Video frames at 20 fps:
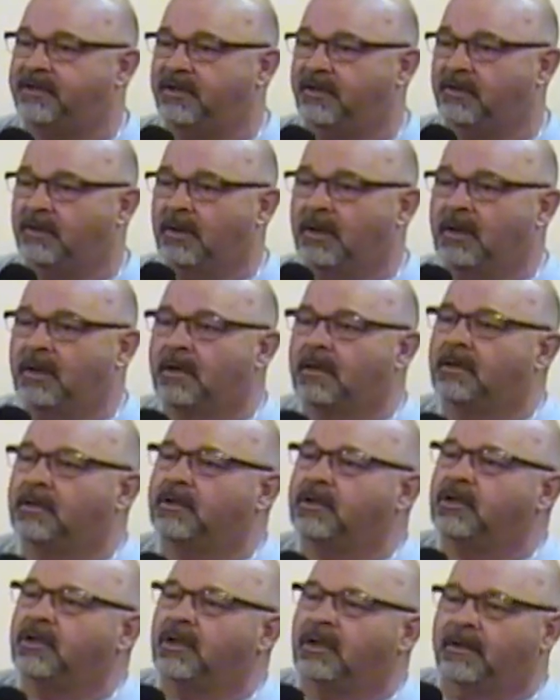you
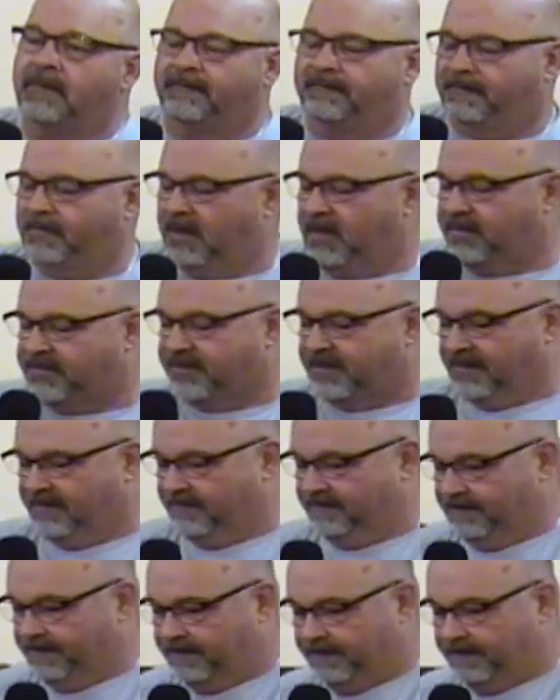listen,